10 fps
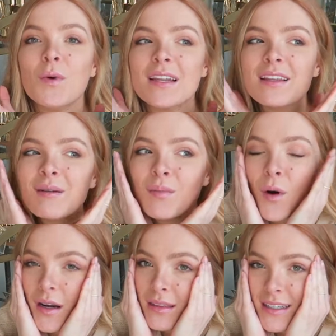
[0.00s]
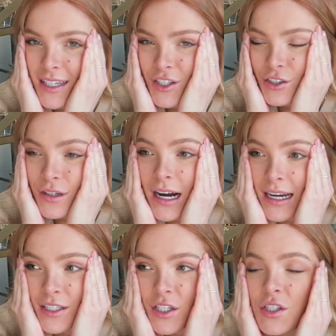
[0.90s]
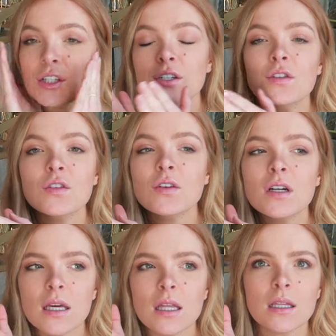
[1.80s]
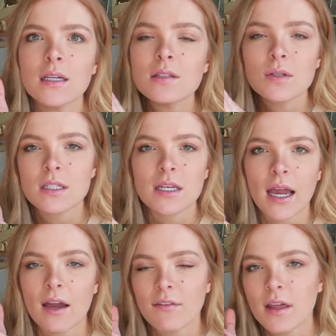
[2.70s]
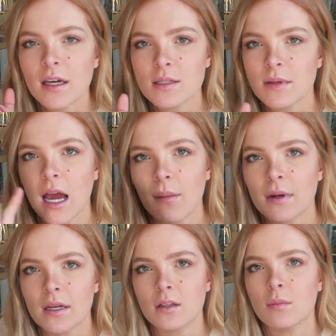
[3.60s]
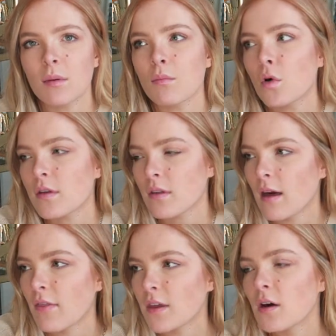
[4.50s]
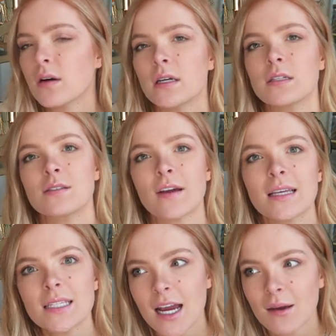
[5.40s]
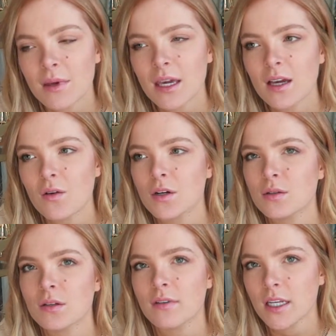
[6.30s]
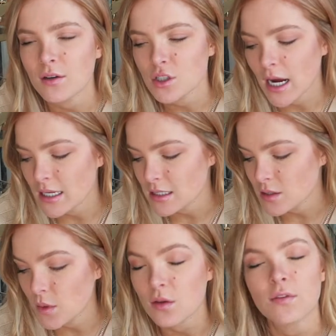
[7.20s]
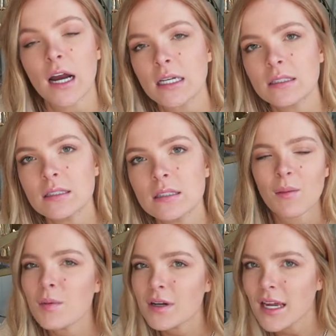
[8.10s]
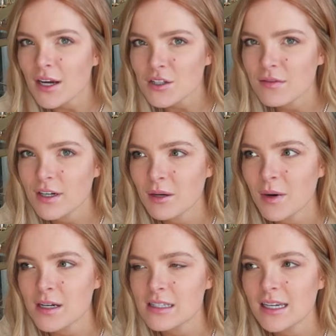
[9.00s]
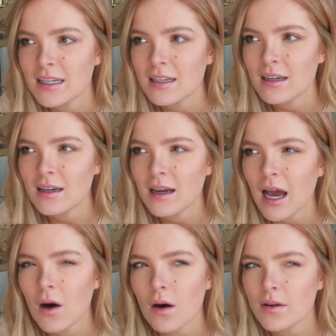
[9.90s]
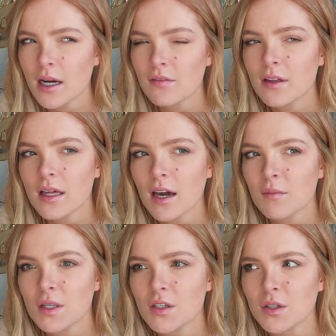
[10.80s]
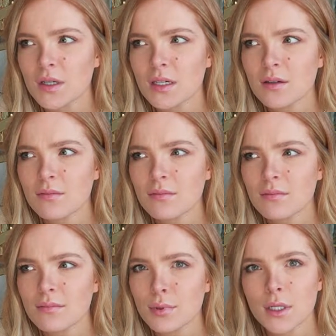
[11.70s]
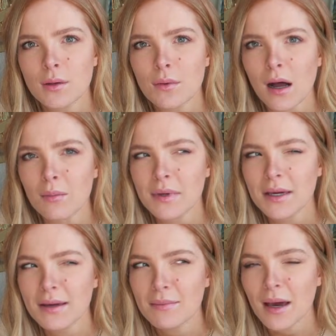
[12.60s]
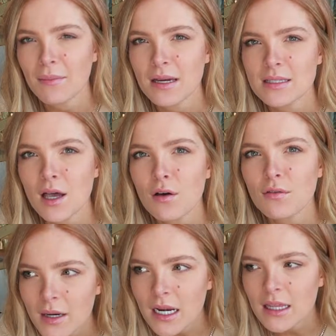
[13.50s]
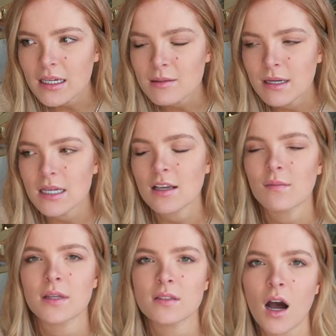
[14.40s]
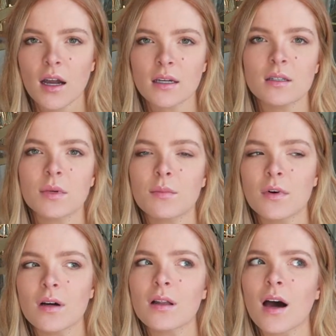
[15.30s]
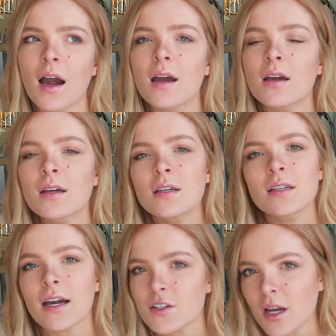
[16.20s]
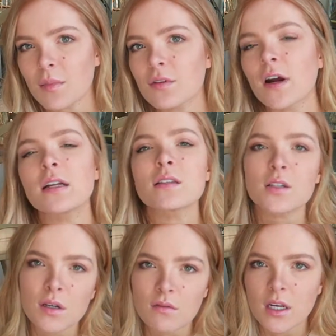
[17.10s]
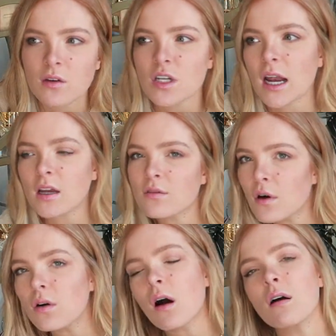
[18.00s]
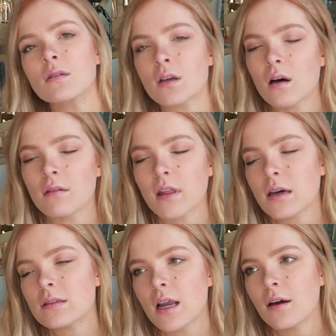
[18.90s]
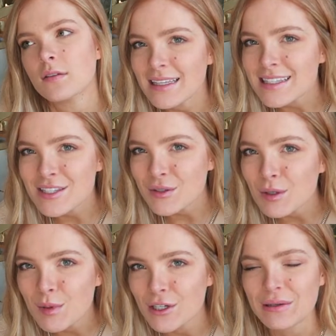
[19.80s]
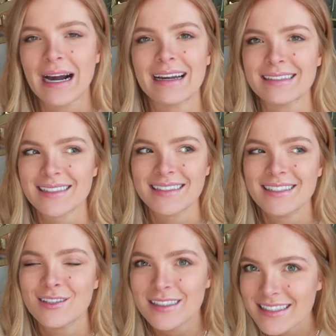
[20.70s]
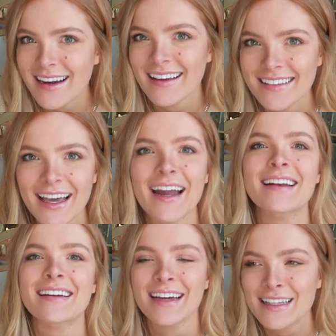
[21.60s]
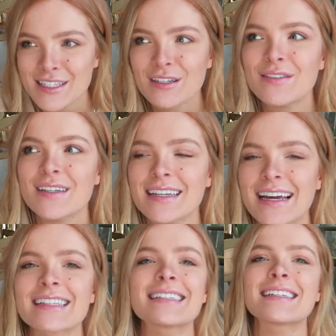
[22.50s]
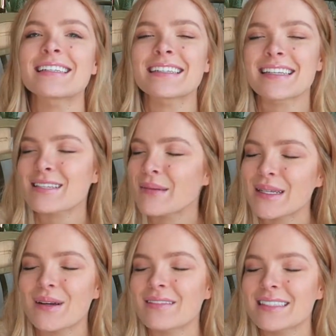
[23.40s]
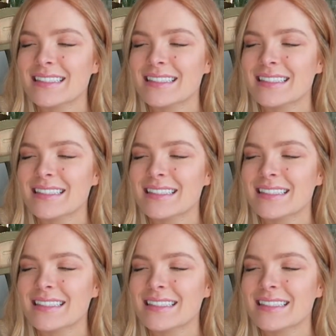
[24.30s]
one of the important things I try to do at least once a day, I feel like it's been happening a little bit more than that though, is FaceTiming or doing video chats with friends. I'm a pretty extroverted person. However, I feel like I've been doing pretty well being by myself, but I think it's because I've been talking to people a lot catching up with friends, doing video chatting, phone calls, all of that stuff. It's doable, you guys. You can stay inside and still feel connected. It doesn't mean you have to